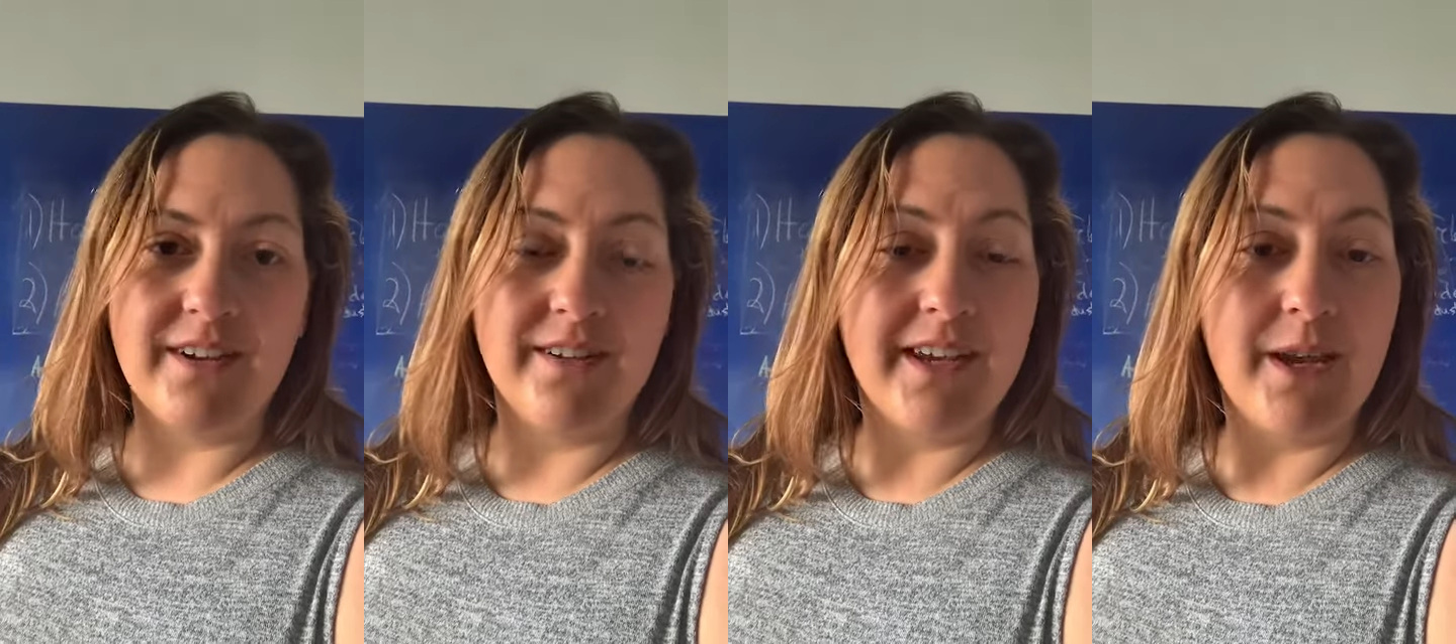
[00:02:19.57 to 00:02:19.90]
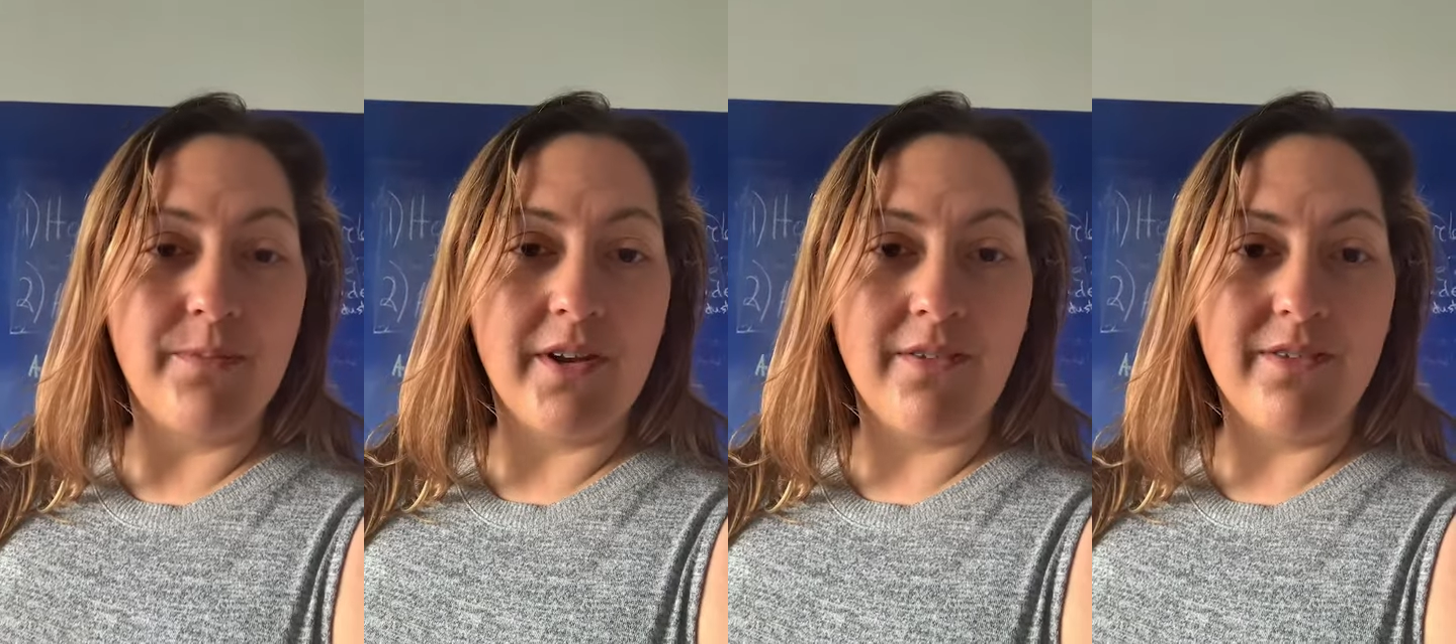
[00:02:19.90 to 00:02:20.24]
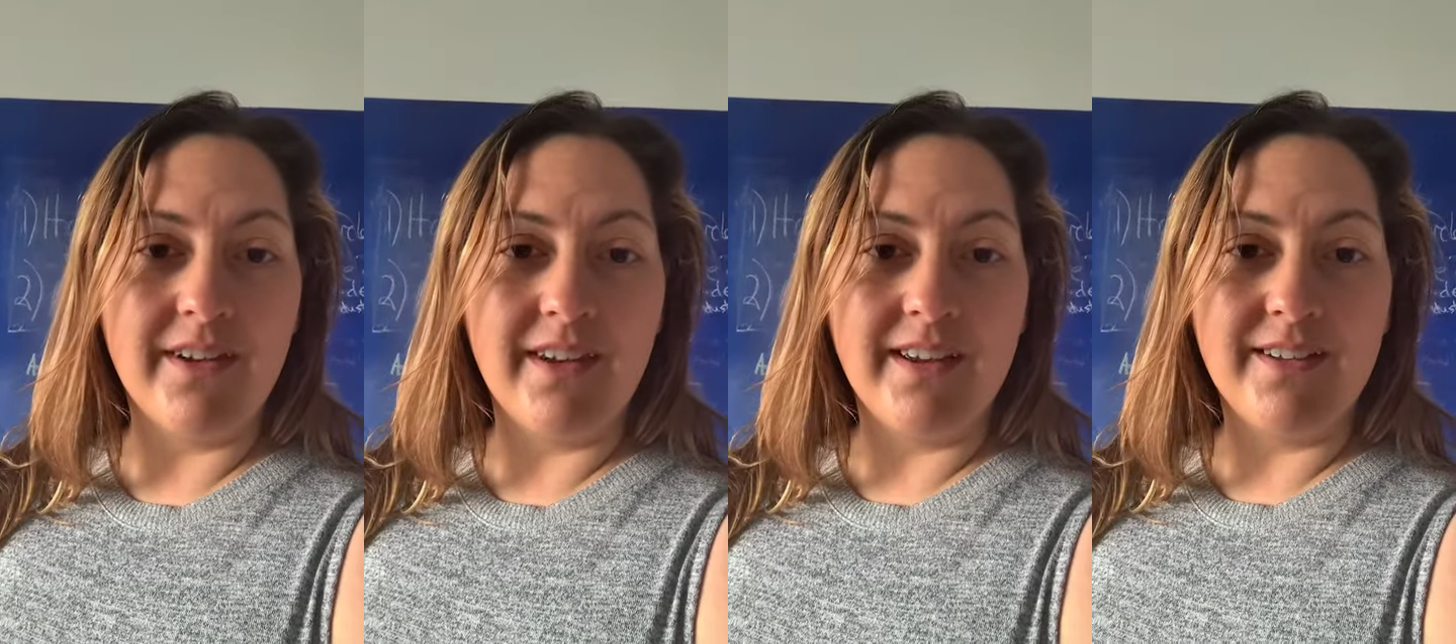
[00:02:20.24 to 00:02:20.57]
keep
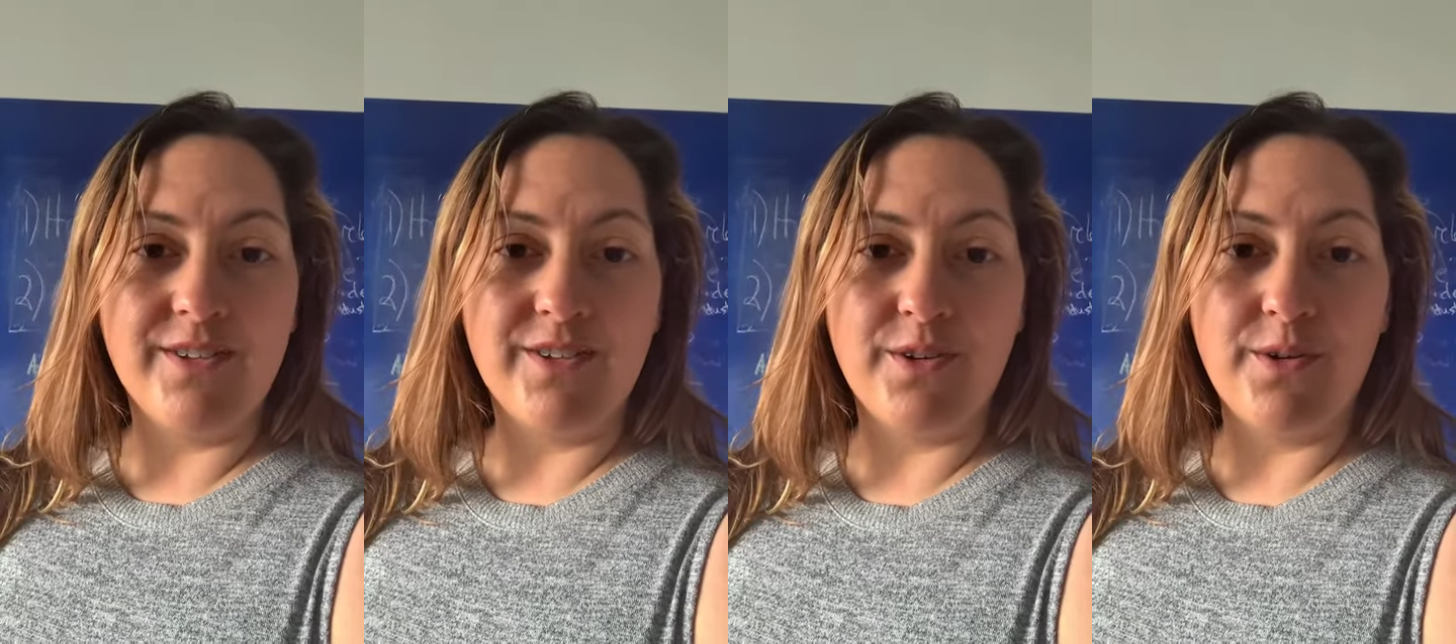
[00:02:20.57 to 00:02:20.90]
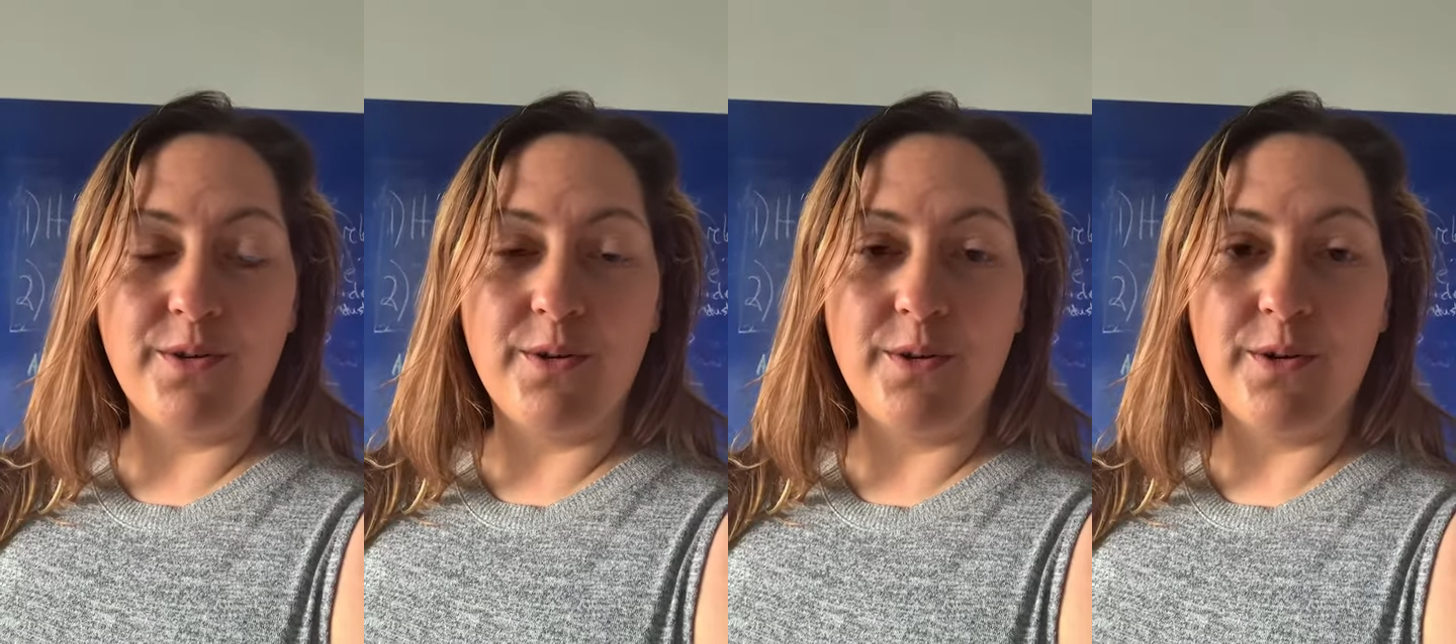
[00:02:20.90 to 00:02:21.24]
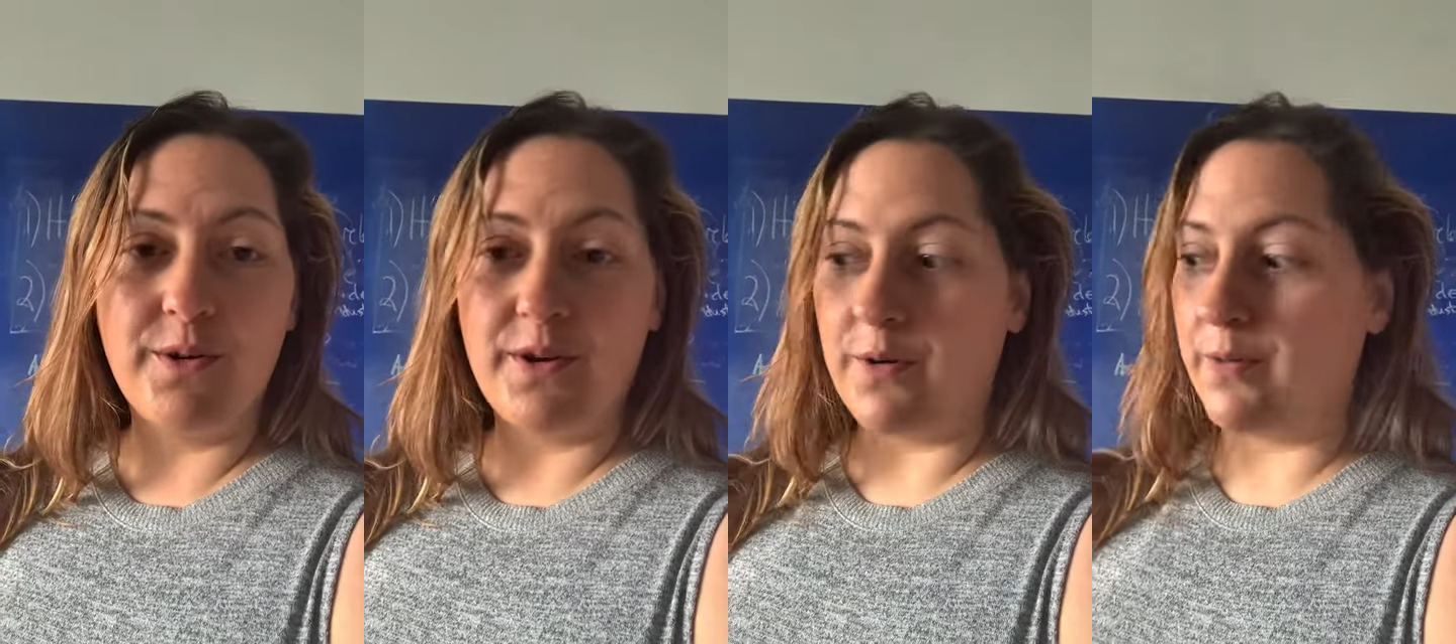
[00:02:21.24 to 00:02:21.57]
delving into,
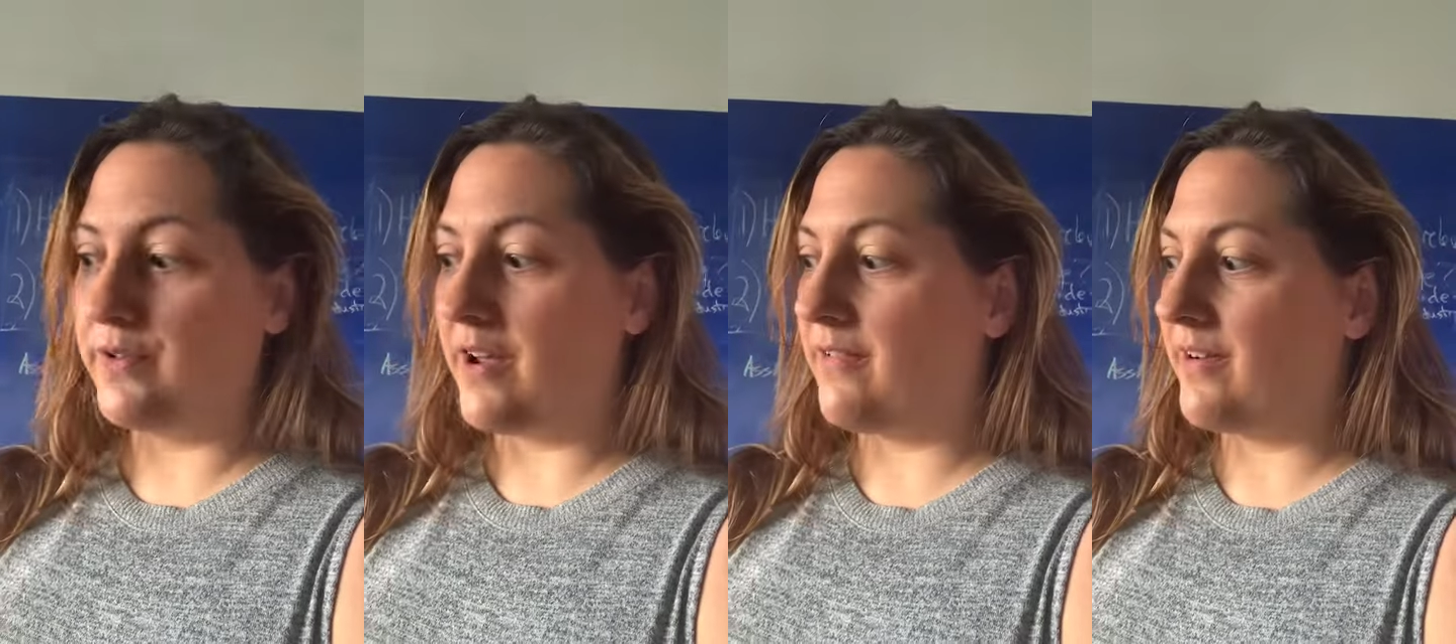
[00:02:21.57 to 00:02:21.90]
we'll delve